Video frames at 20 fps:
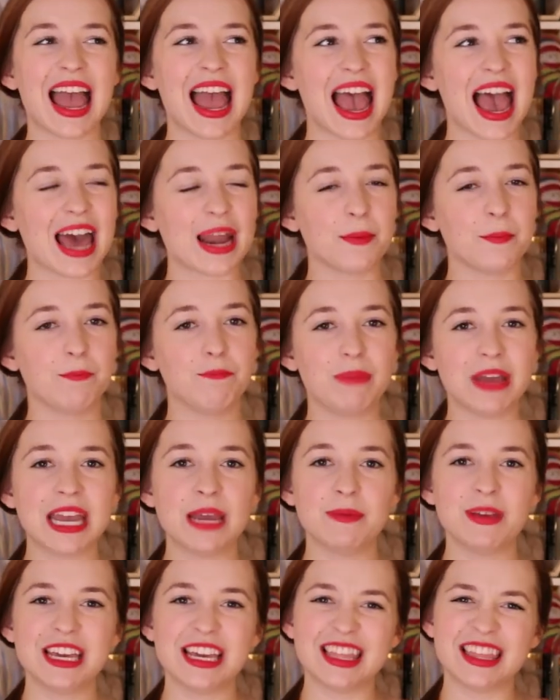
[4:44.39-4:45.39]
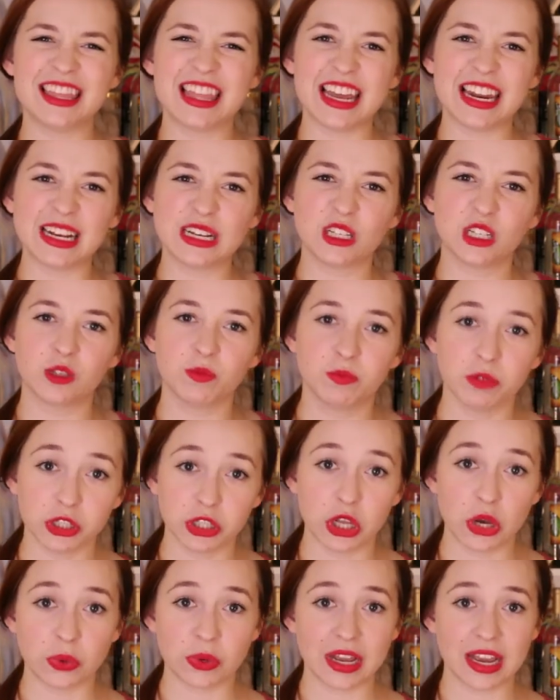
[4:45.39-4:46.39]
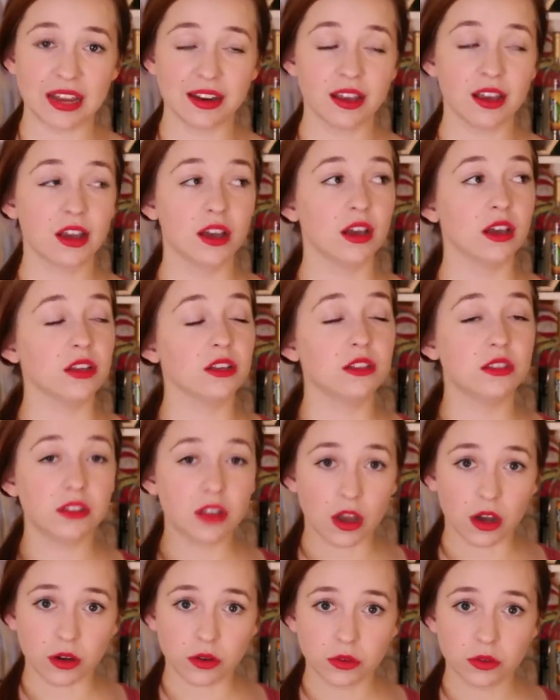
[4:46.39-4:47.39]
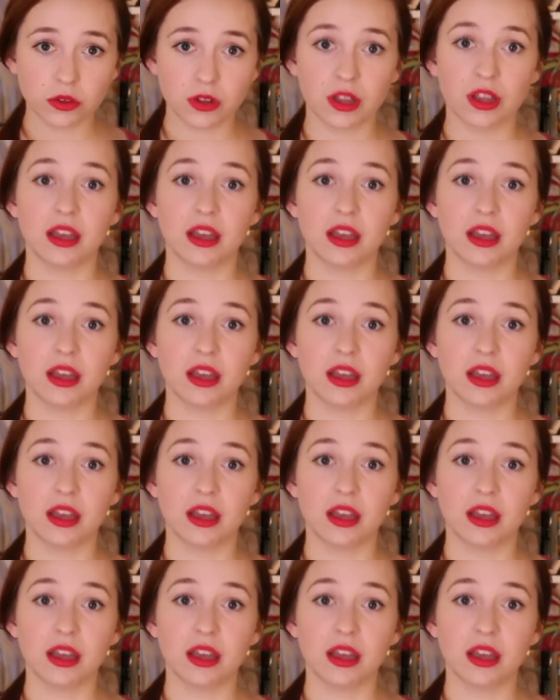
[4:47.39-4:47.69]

had a baby that exploded. So,